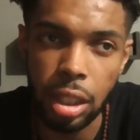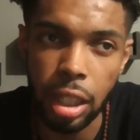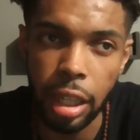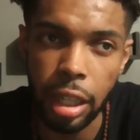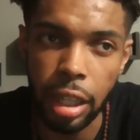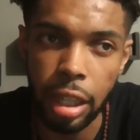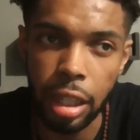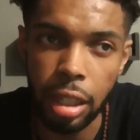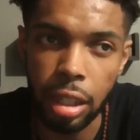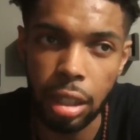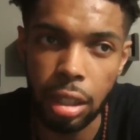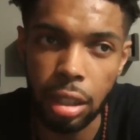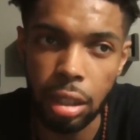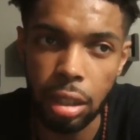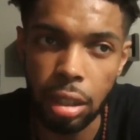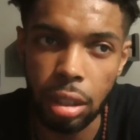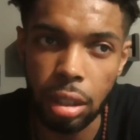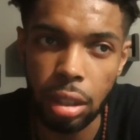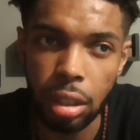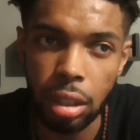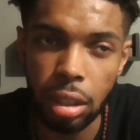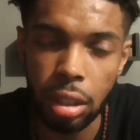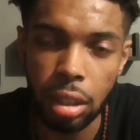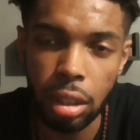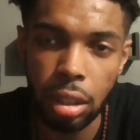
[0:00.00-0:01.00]
and
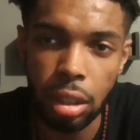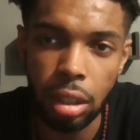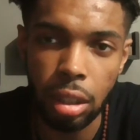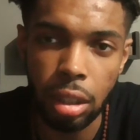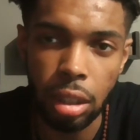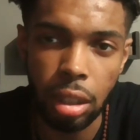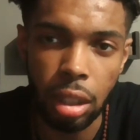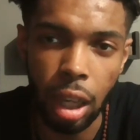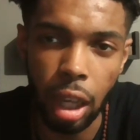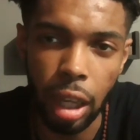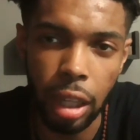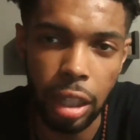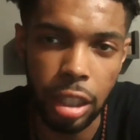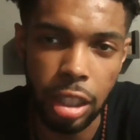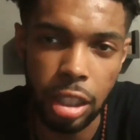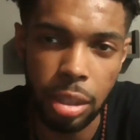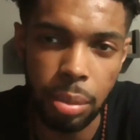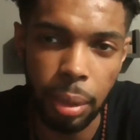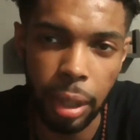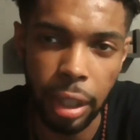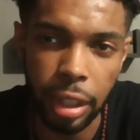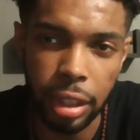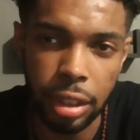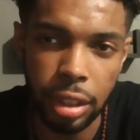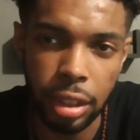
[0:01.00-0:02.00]
not
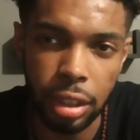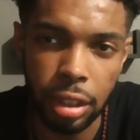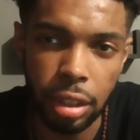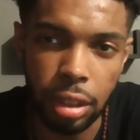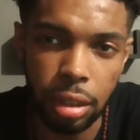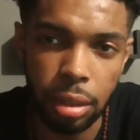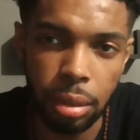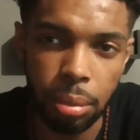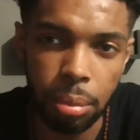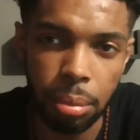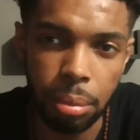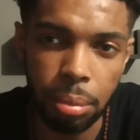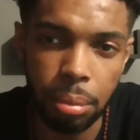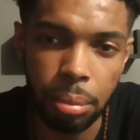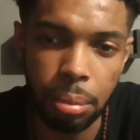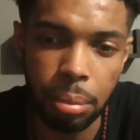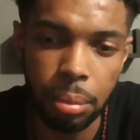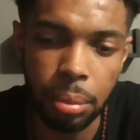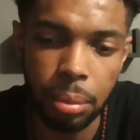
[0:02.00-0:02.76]
expecting them,